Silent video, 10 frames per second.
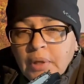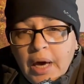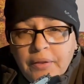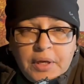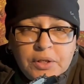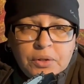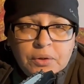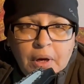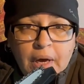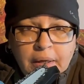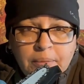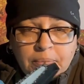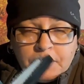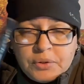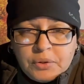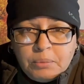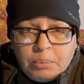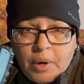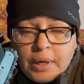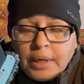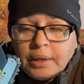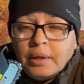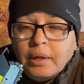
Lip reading: I think it's a good item. It's a good product.